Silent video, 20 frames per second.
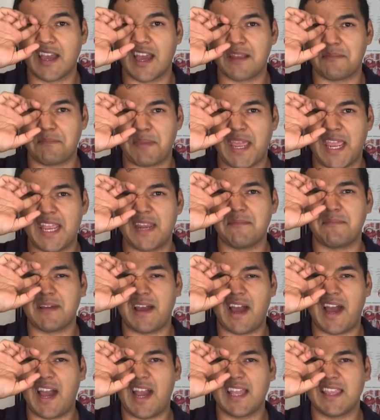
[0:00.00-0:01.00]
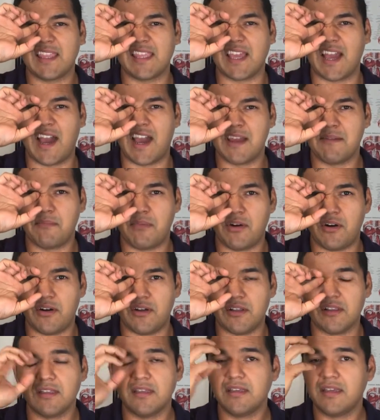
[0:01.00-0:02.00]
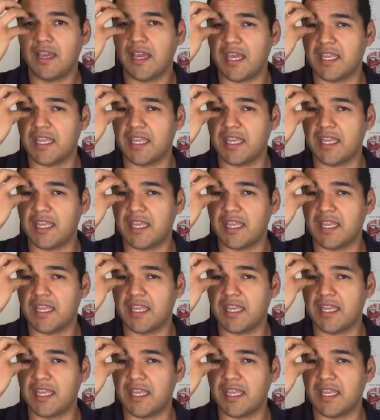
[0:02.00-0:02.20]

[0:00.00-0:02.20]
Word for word: got pain behind the eyeball